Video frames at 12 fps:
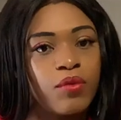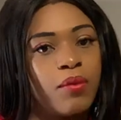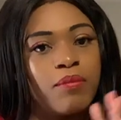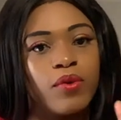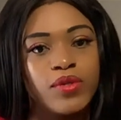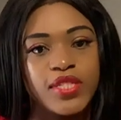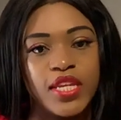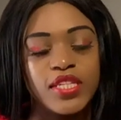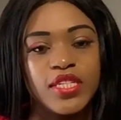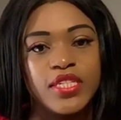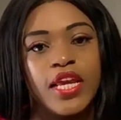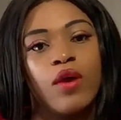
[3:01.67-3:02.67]
Remember we said it's
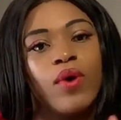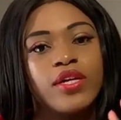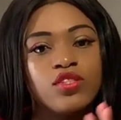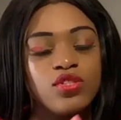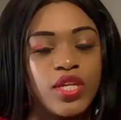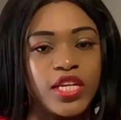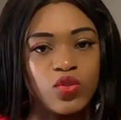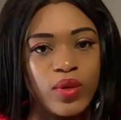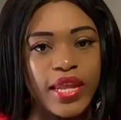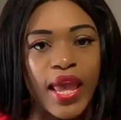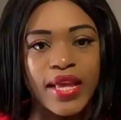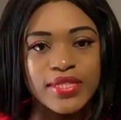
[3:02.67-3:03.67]
a day 1 to day
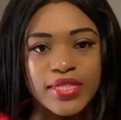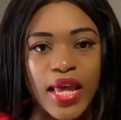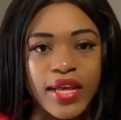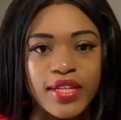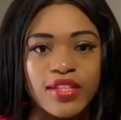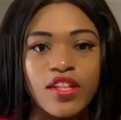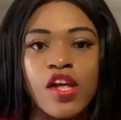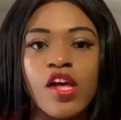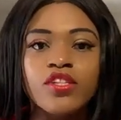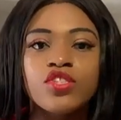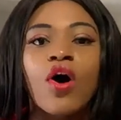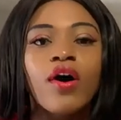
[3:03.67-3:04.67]
28 cycle.
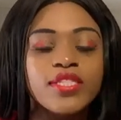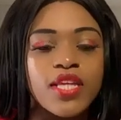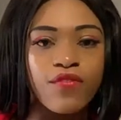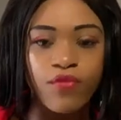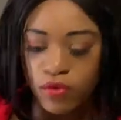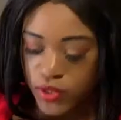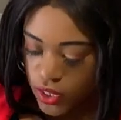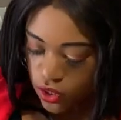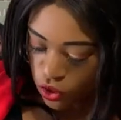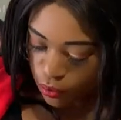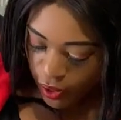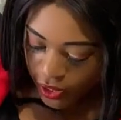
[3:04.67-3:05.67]
So on day 14,
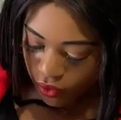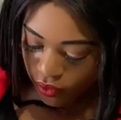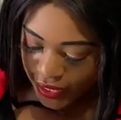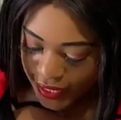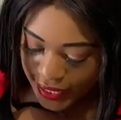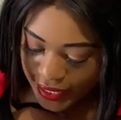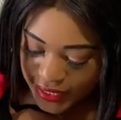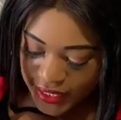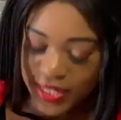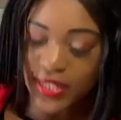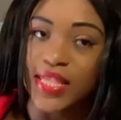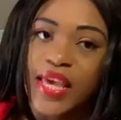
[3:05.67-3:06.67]
your body
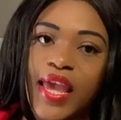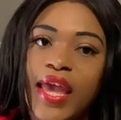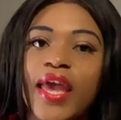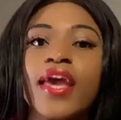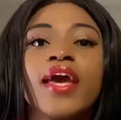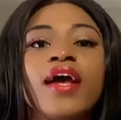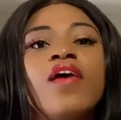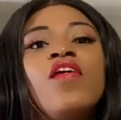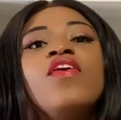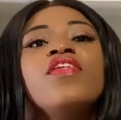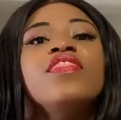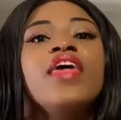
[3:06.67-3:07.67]
releases the egg.
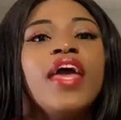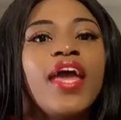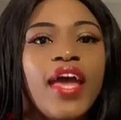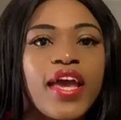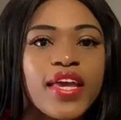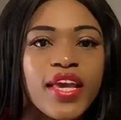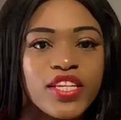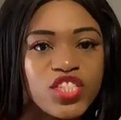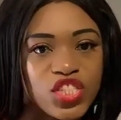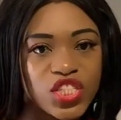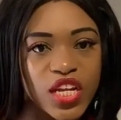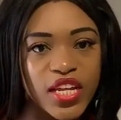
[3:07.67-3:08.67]
The egg is
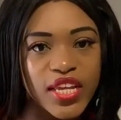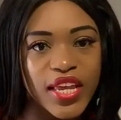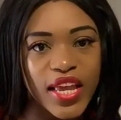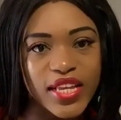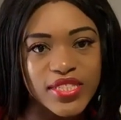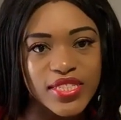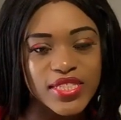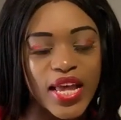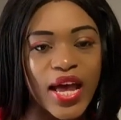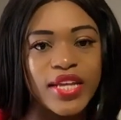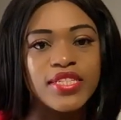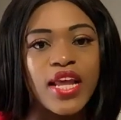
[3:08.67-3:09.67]
chilling
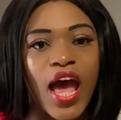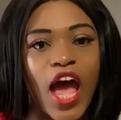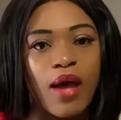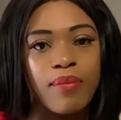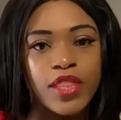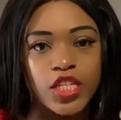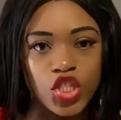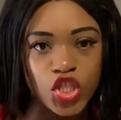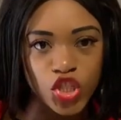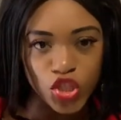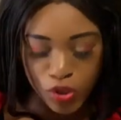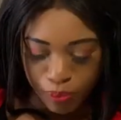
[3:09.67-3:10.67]
inside the
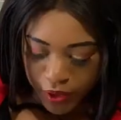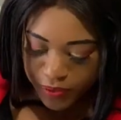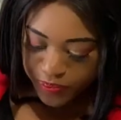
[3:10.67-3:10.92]
tube,